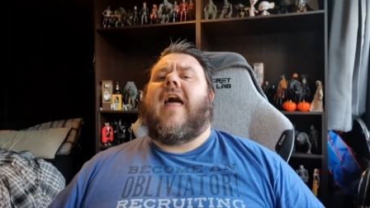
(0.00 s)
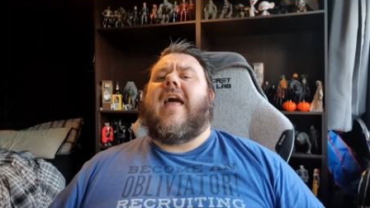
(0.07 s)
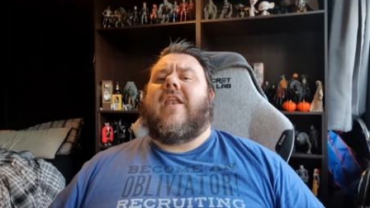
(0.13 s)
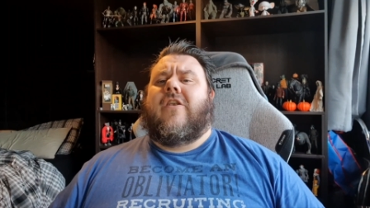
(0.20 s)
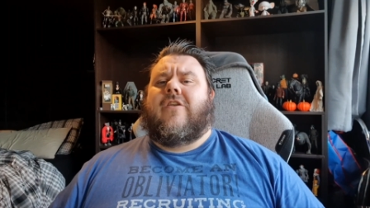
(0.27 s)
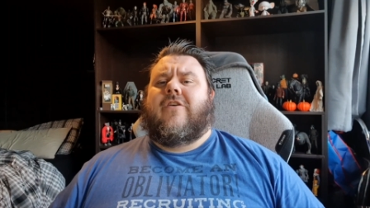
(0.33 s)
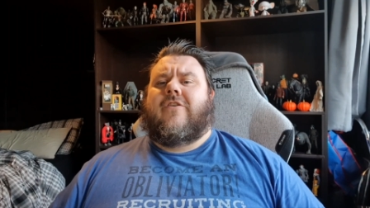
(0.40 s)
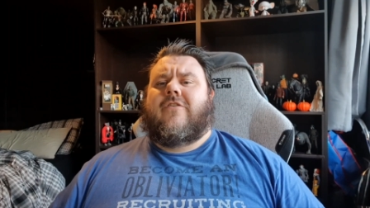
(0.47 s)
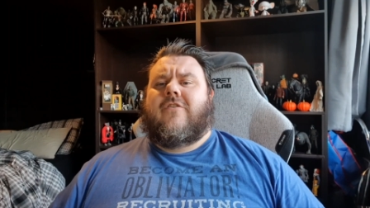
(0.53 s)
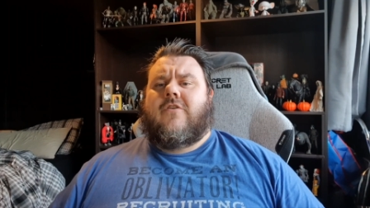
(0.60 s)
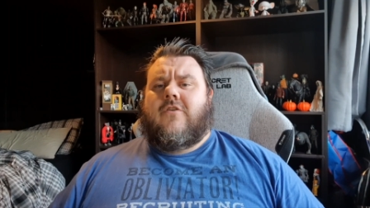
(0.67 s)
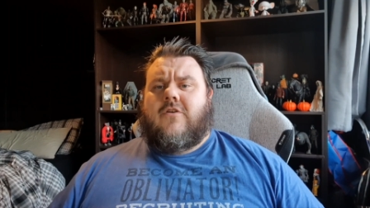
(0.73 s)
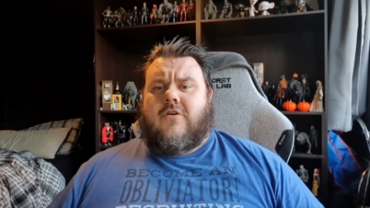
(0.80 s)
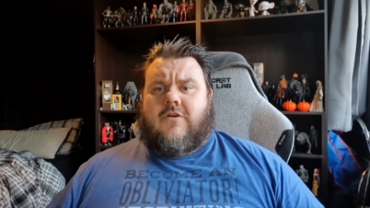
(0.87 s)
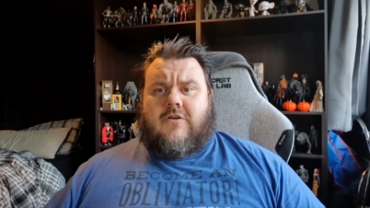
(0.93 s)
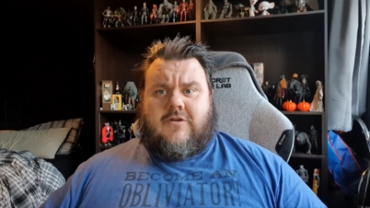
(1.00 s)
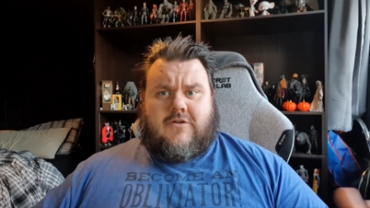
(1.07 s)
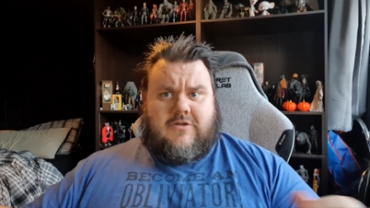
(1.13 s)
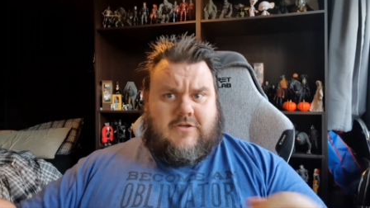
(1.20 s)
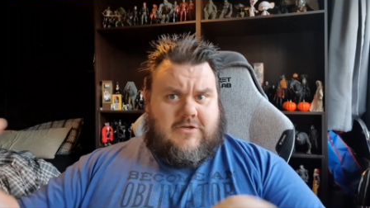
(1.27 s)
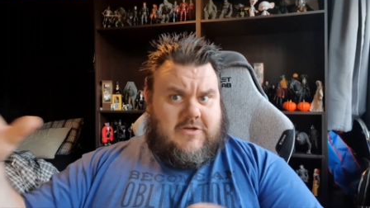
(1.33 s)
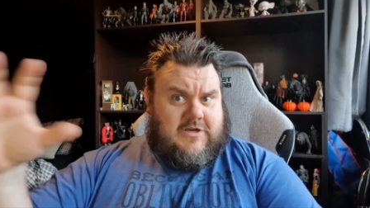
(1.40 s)
then,
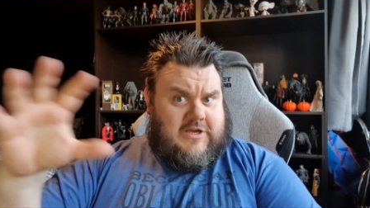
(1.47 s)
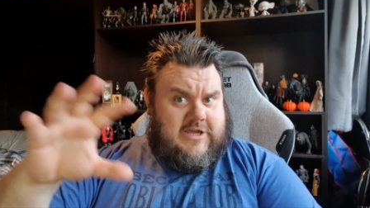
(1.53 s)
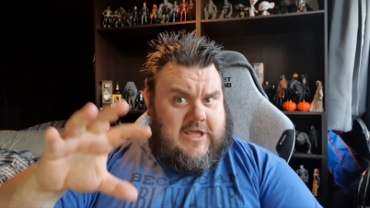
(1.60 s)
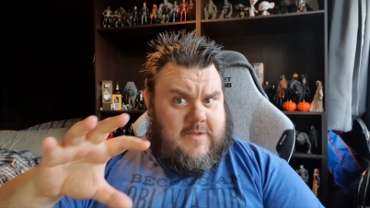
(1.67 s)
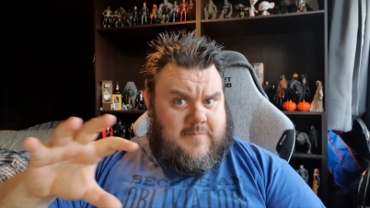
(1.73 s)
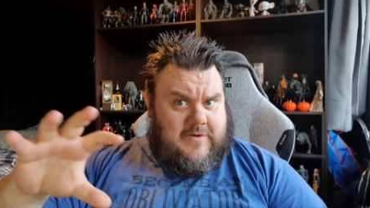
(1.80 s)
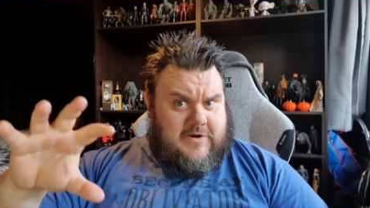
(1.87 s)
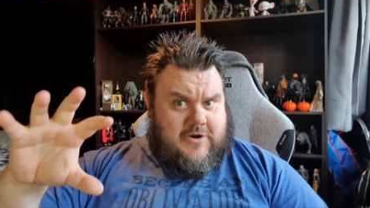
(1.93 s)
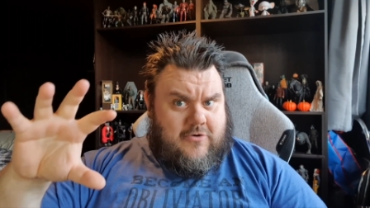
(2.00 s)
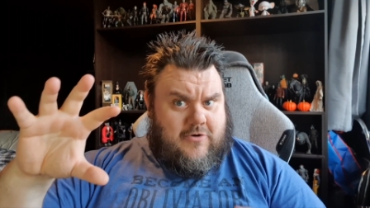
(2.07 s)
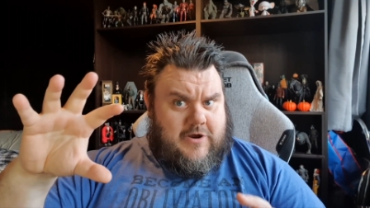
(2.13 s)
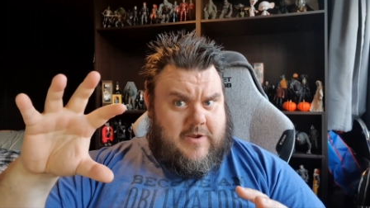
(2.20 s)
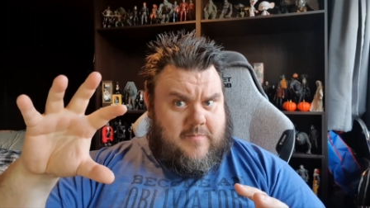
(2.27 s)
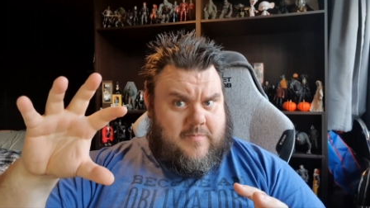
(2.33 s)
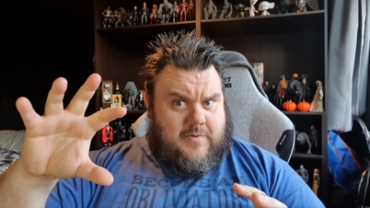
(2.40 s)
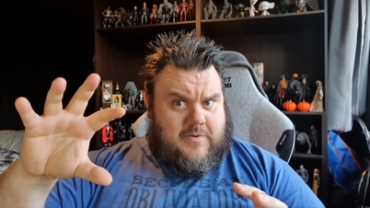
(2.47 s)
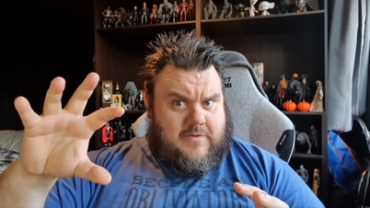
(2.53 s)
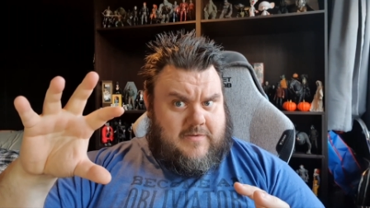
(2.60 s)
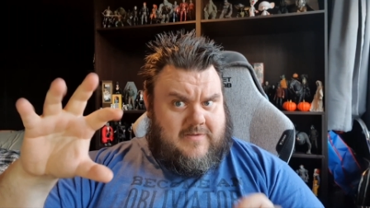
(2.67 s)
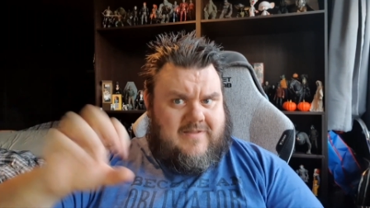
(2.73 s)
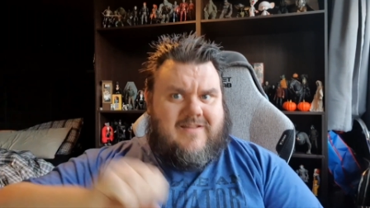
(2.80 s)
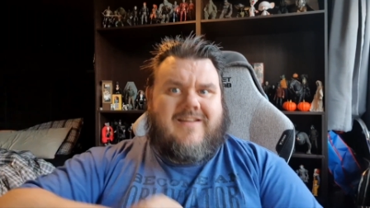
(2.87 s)
keep it creep.
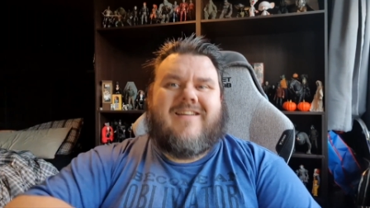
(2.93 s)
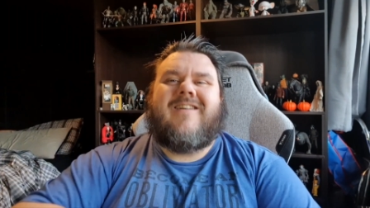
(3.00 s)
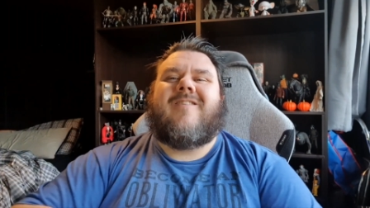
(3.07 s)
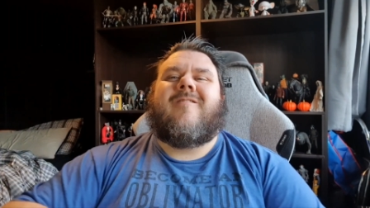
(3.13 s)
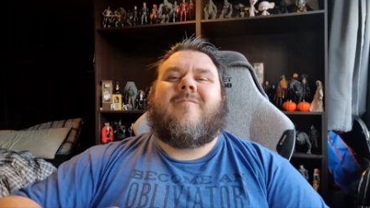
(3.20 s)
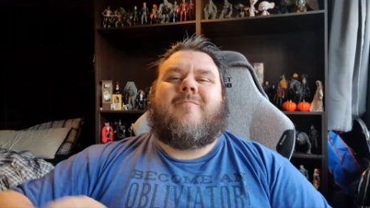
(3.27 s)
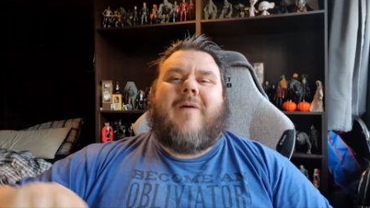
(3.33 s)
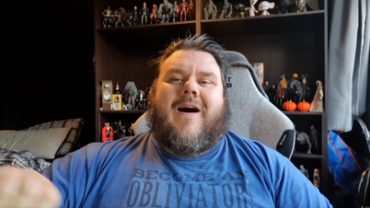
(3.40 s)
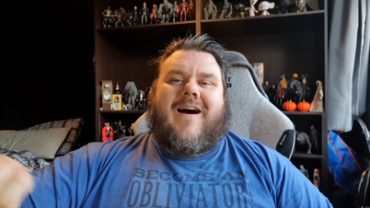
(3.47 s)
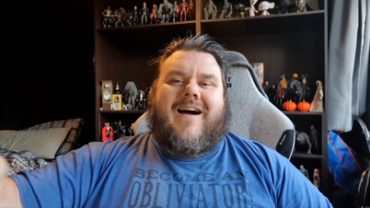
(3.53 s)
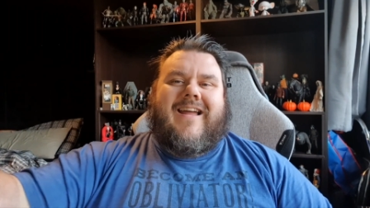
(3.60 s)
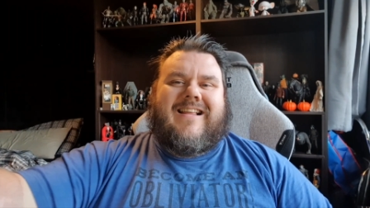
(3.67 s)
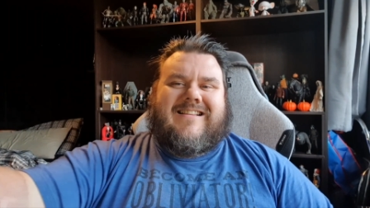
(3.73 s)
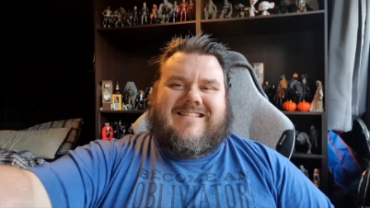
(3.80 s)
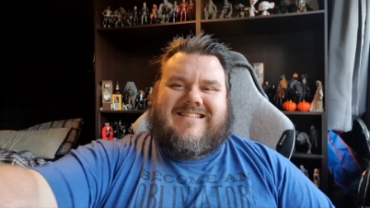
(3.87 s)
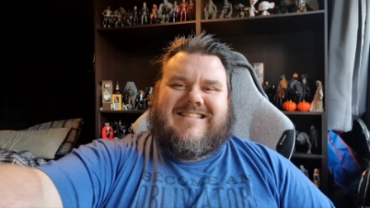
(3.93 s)
Bye!